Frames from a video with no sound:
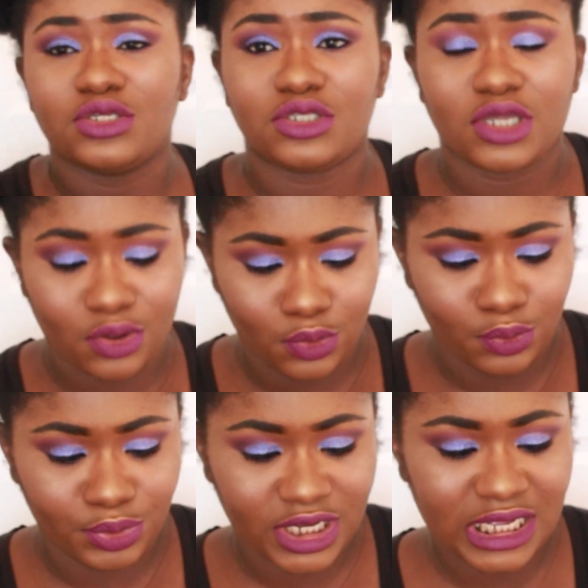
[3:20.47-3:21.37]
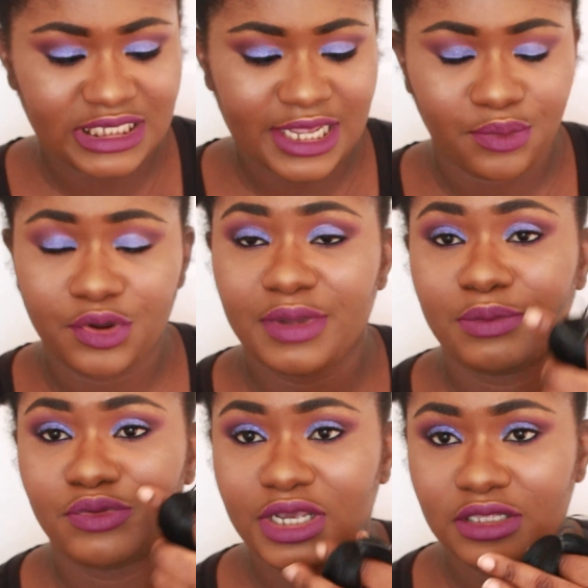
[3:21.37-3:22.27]
So because I want
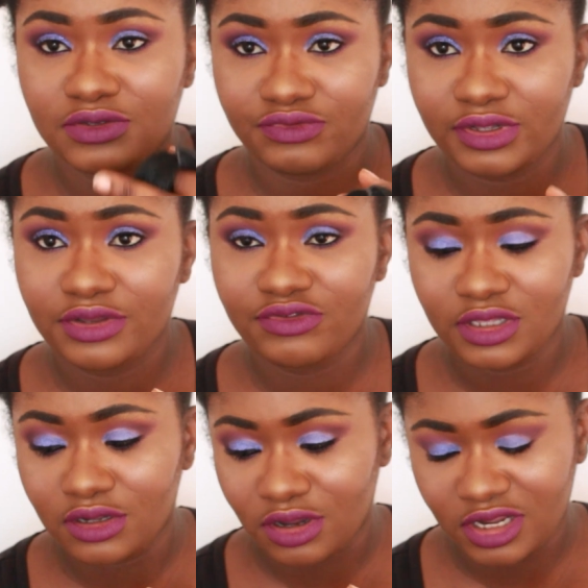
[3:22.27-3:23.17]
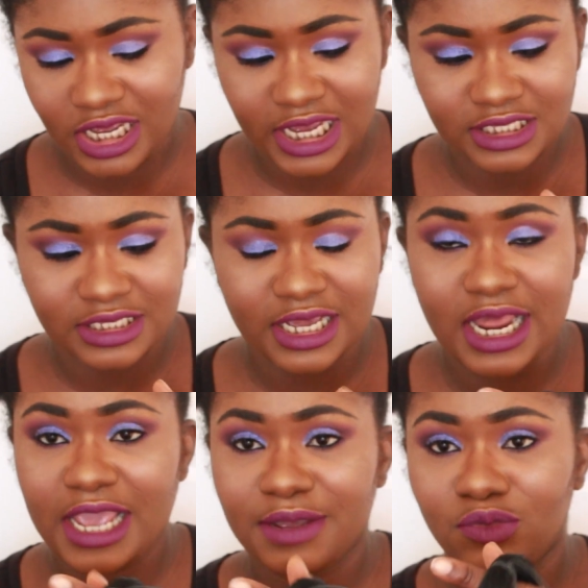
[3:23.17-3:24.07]
my braids really, really long, like I
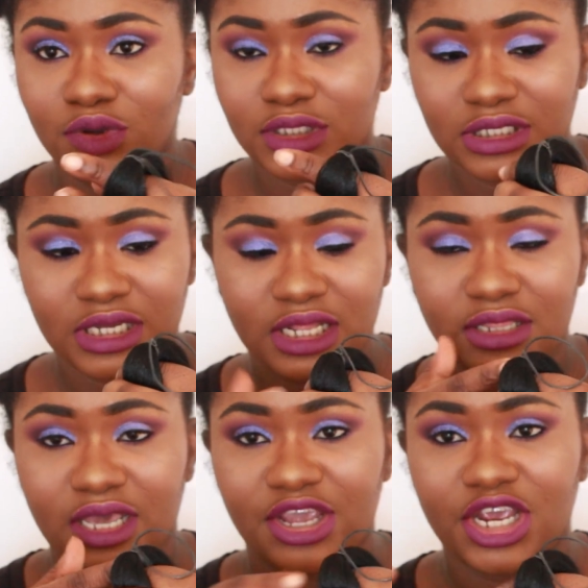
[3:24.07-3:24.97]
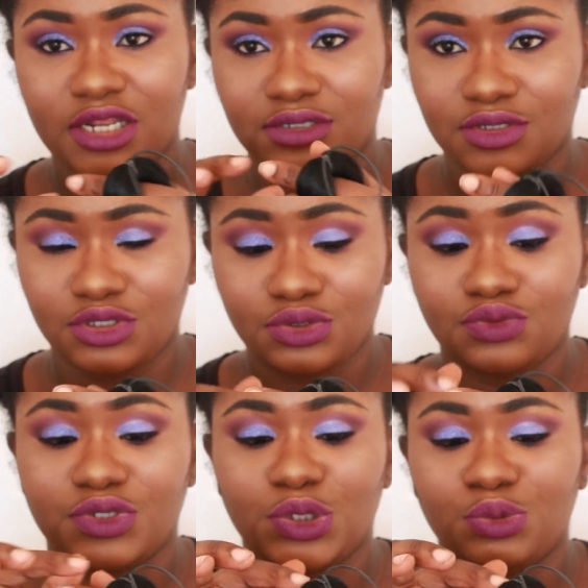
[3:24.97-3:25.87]
said, I am going to cut the hair into
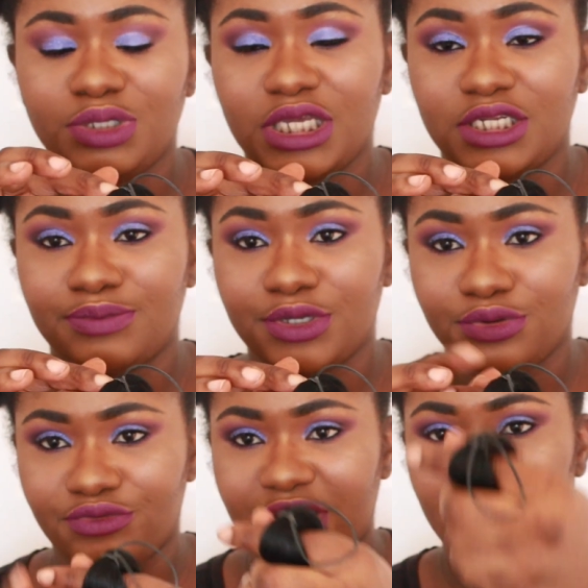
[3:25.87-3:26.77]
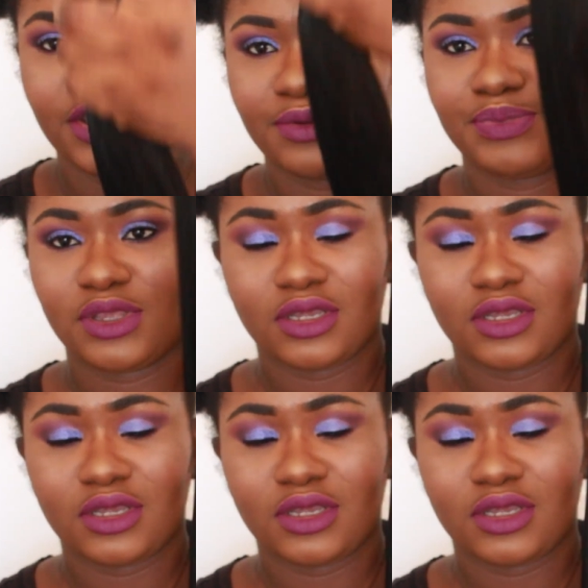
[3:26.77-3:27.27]
two, which will be in the middle right here.